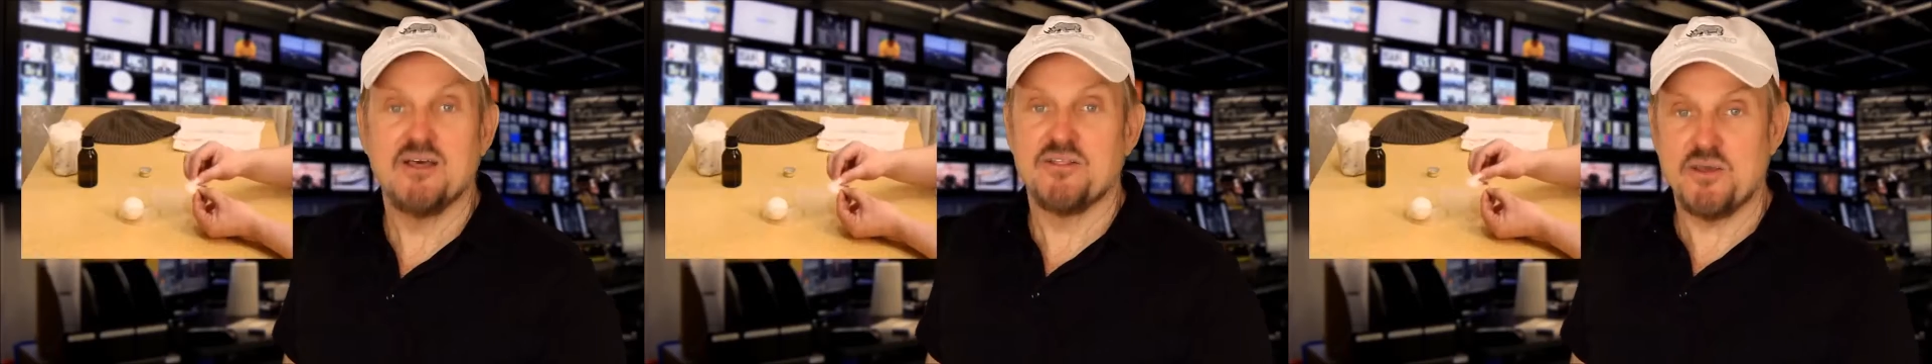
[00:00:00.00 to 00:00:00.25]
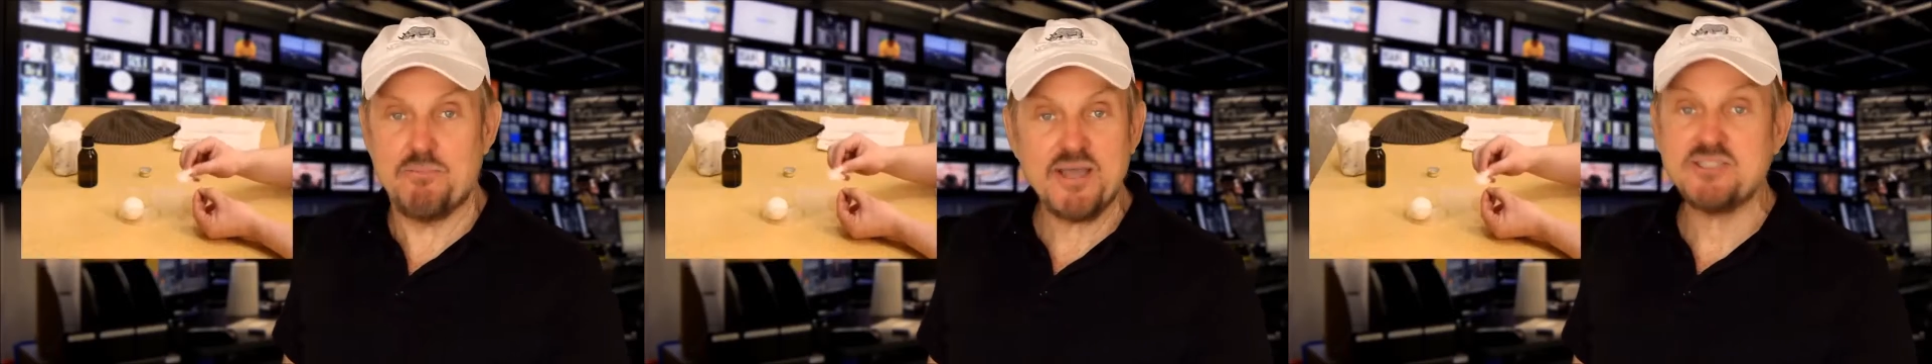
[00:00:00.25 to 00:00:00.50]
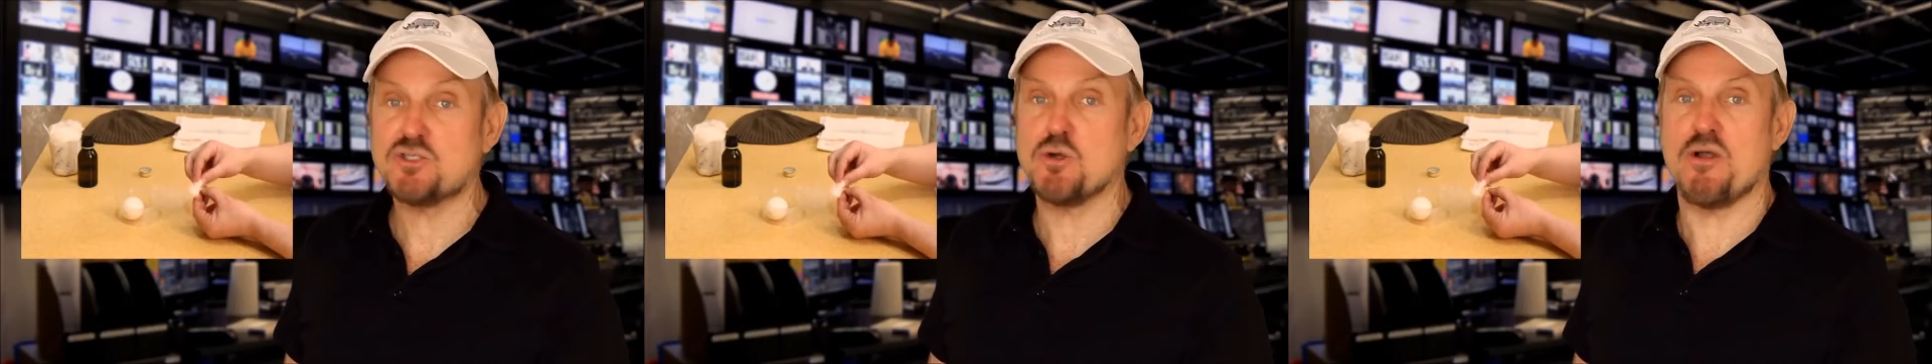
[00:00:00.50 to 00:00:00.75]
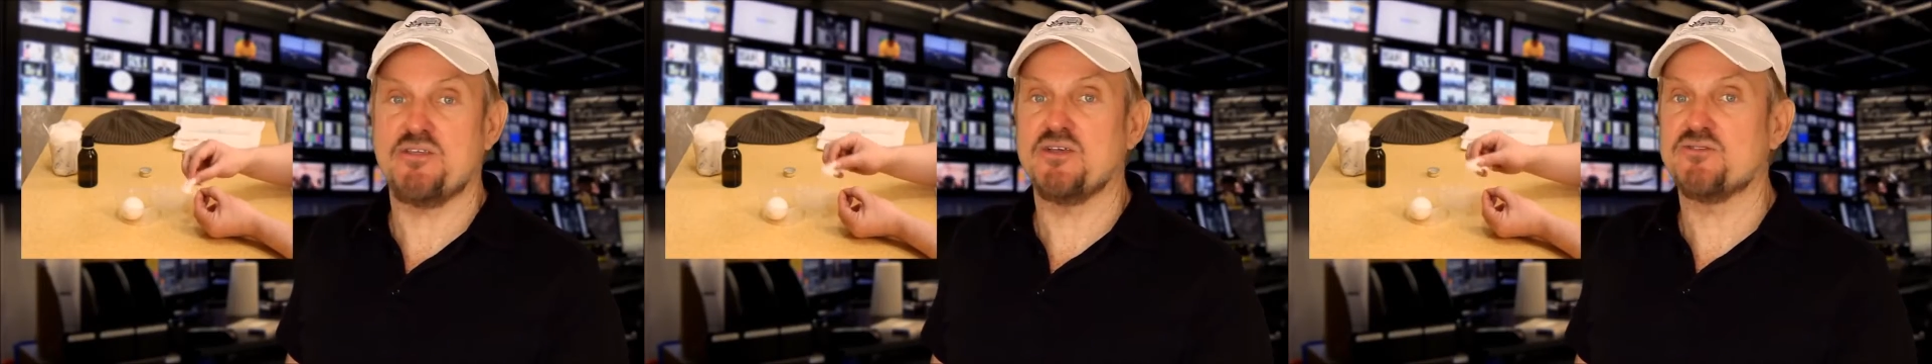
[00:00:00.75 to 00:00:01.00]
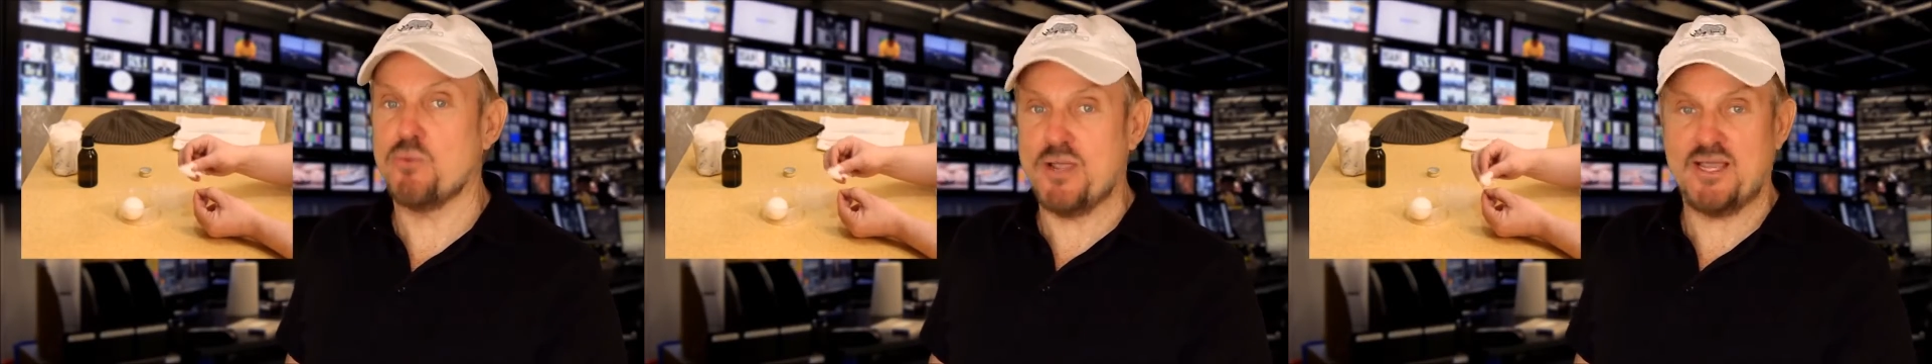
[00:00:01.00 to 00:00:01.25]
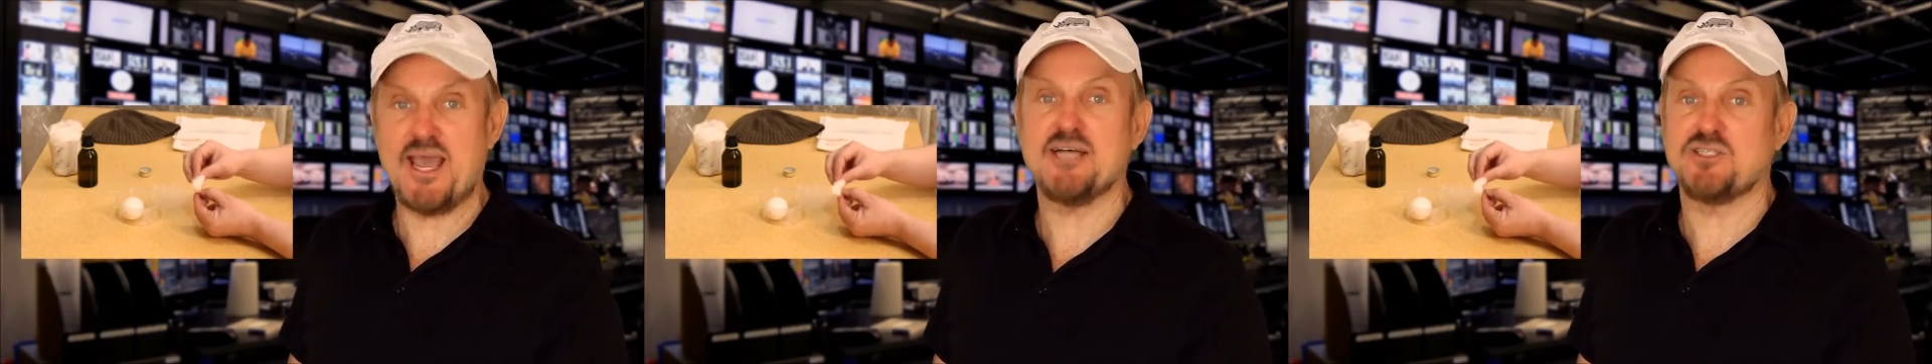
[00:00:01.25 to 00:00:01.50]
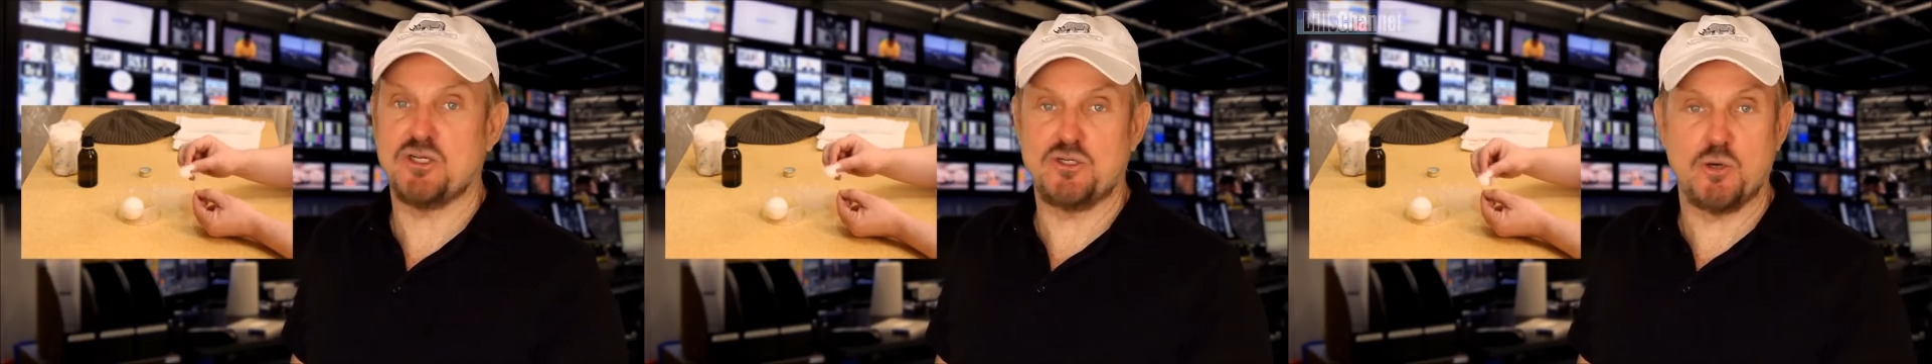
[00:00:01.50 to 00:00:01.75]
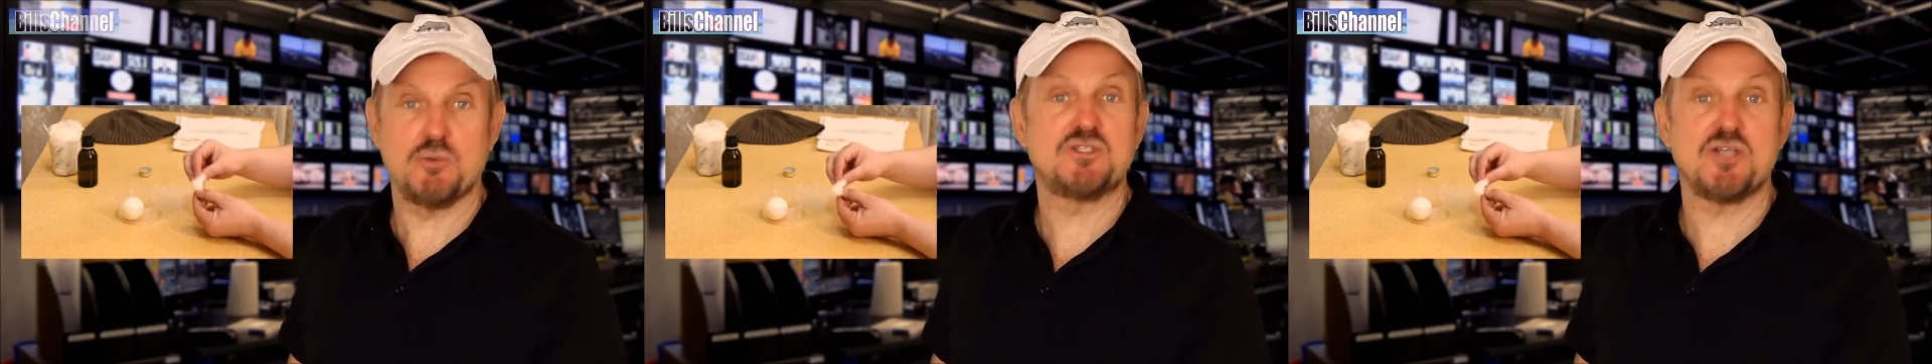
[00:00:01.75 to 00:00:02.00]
The big story this week has to do with